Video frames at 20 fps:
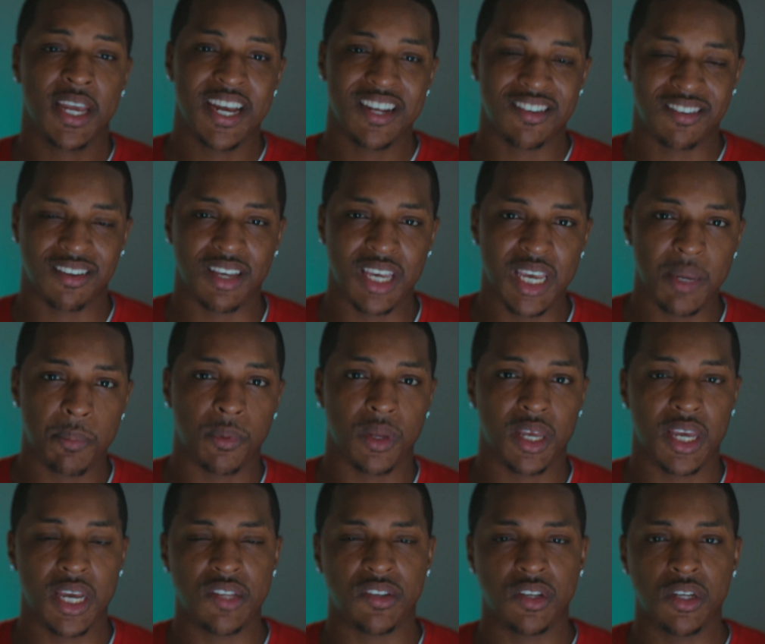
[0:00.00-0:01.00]
It's
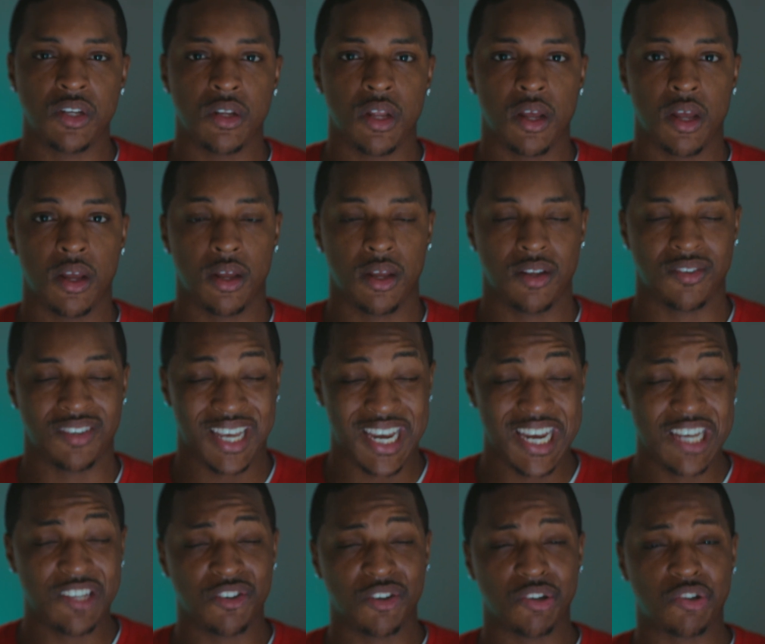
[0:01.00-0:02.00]

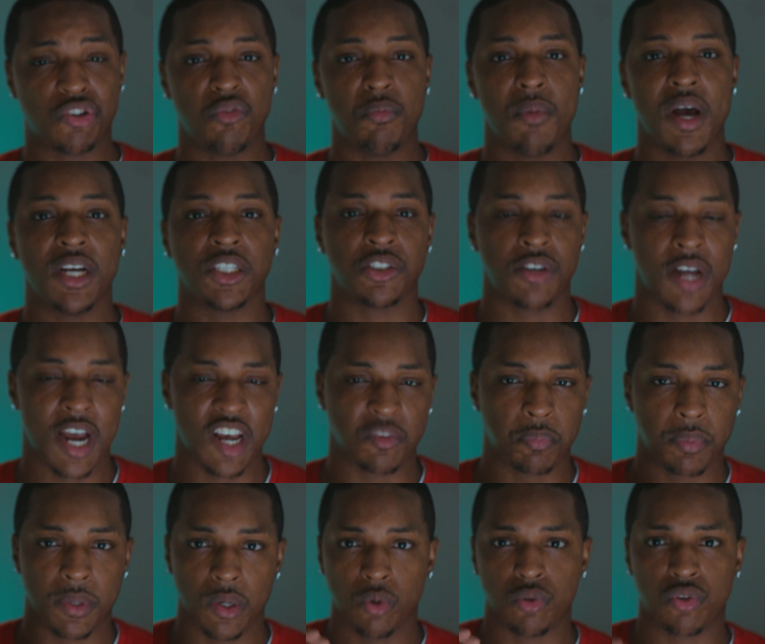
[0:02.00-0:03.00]
easier to measure your
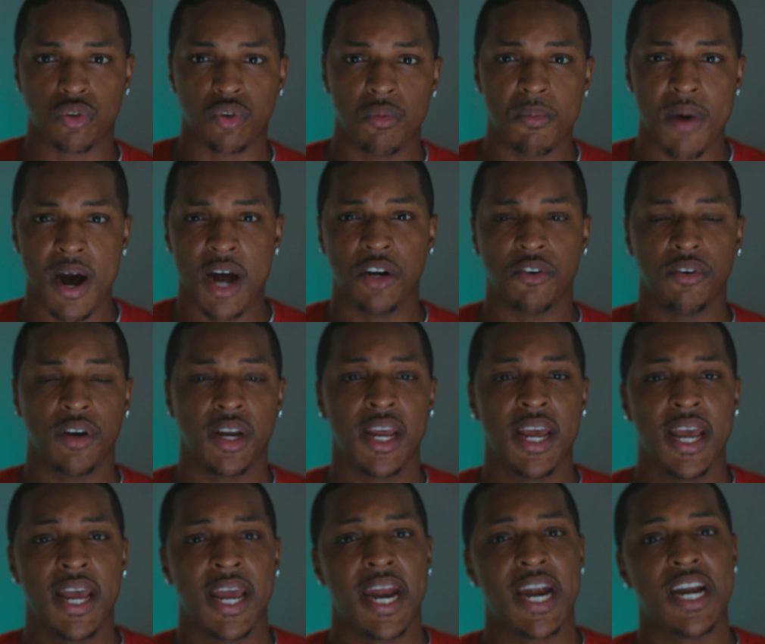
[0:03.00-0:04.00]
SpO2 monitoring,
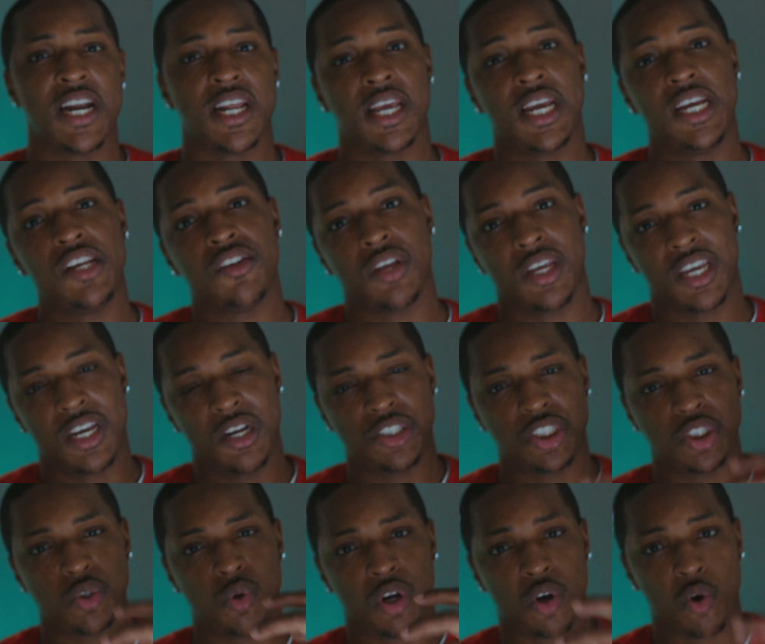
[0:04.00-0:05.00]
and it
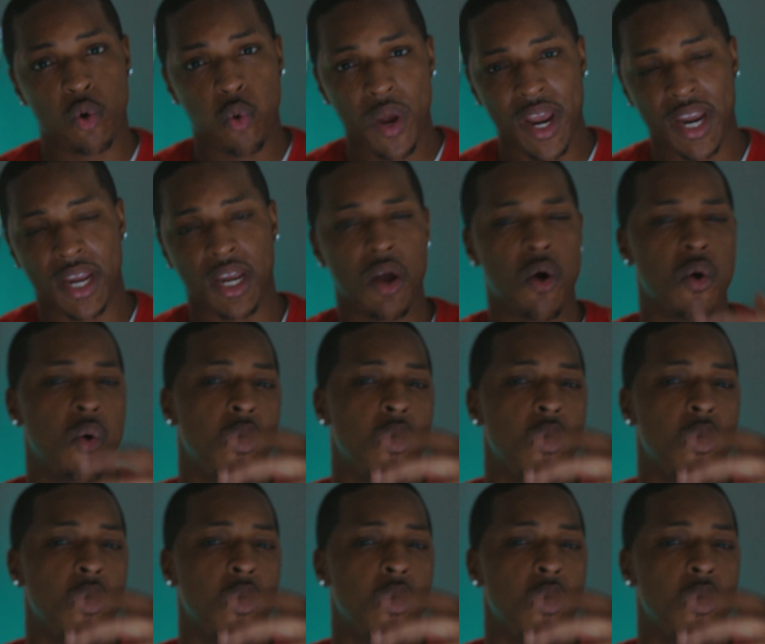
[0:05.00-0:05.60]
gives you a quick